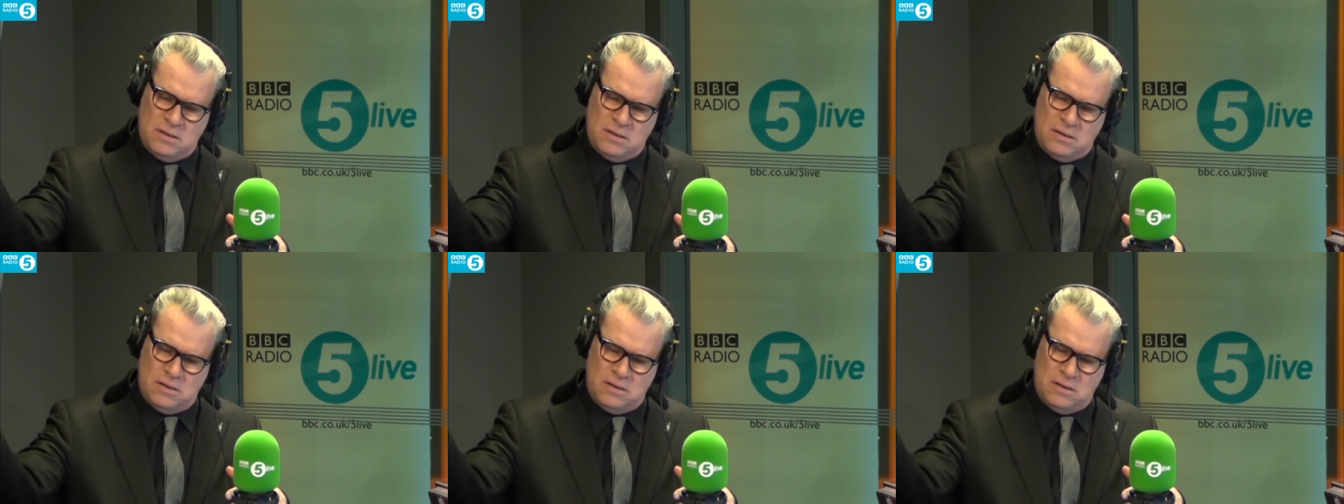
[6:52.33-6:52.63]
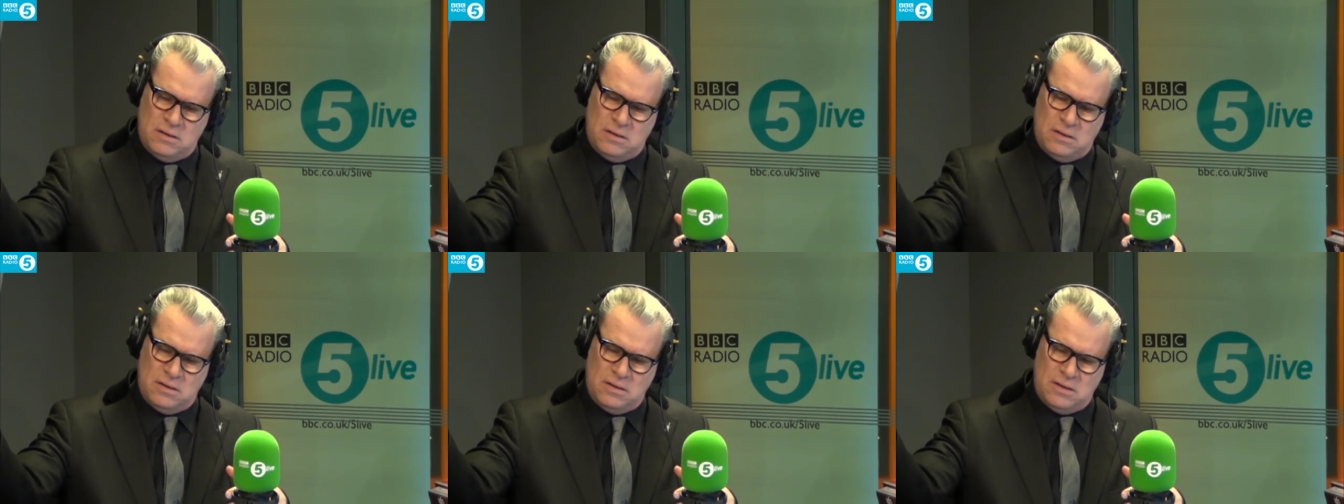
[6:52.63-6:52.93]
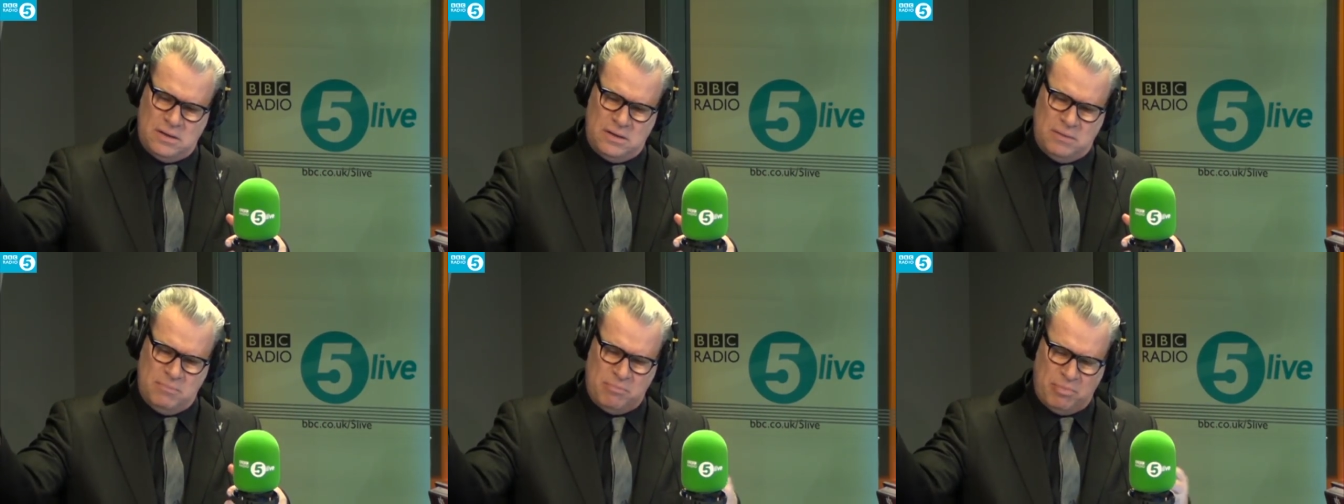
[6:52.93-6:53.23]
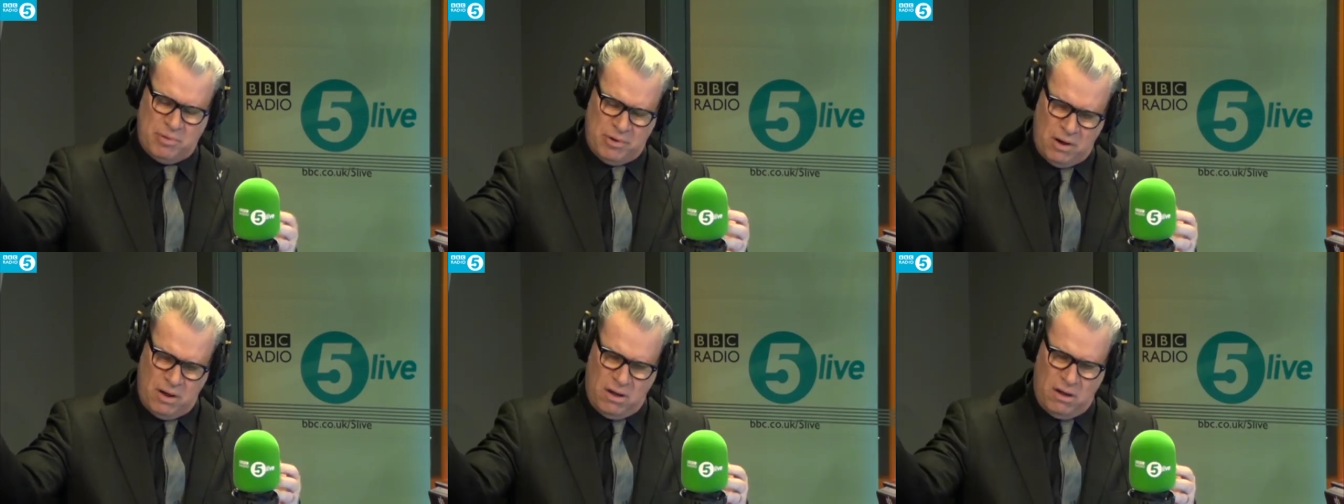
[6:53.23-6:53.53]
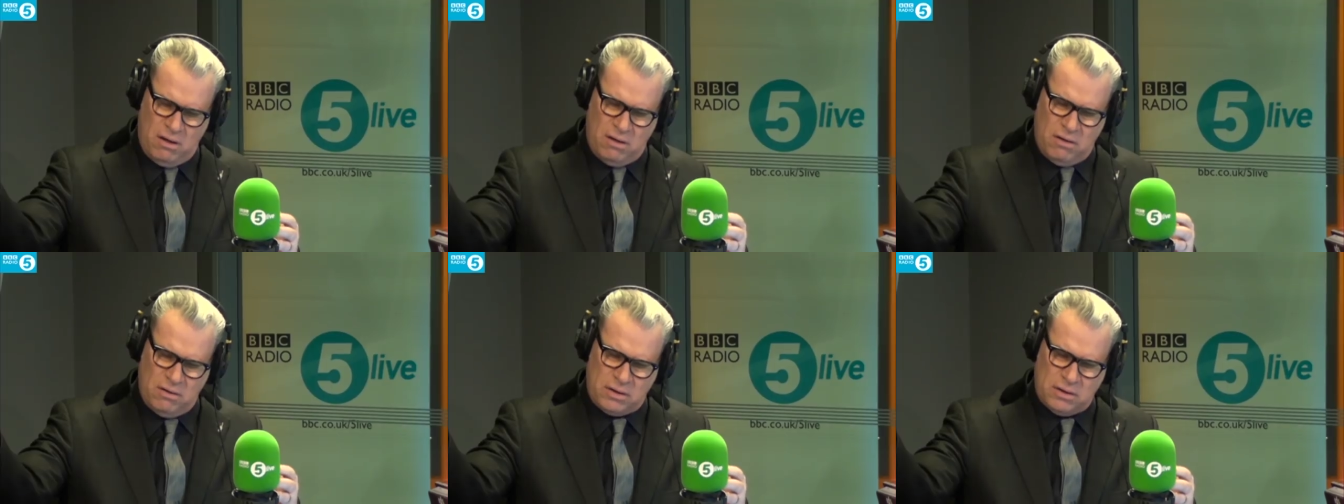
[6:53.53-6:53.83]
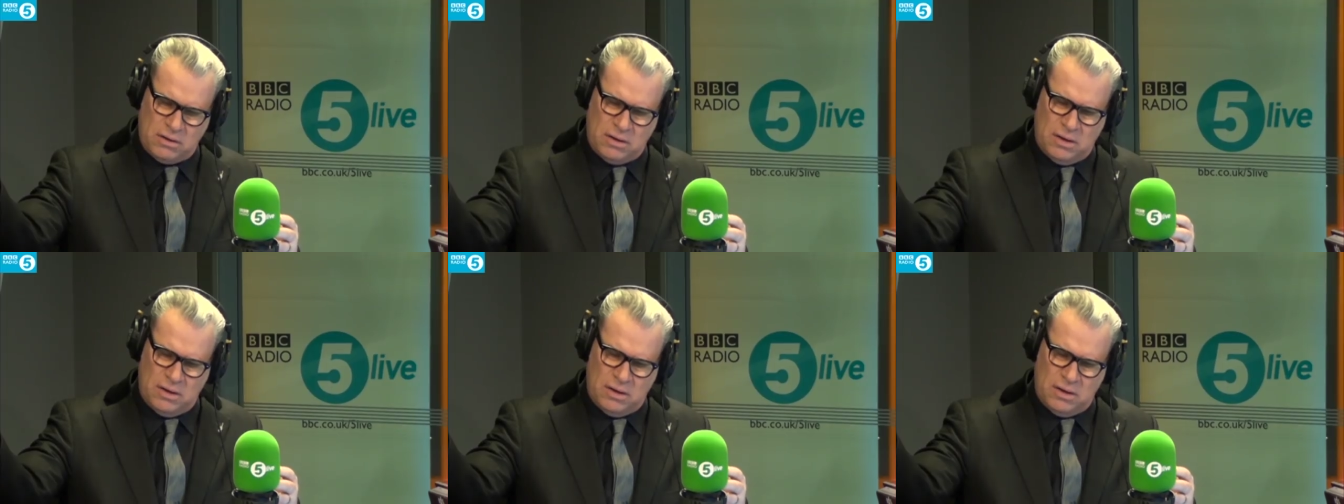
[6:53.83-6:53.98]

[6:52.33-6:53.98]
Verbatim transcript: uh, and in Prague,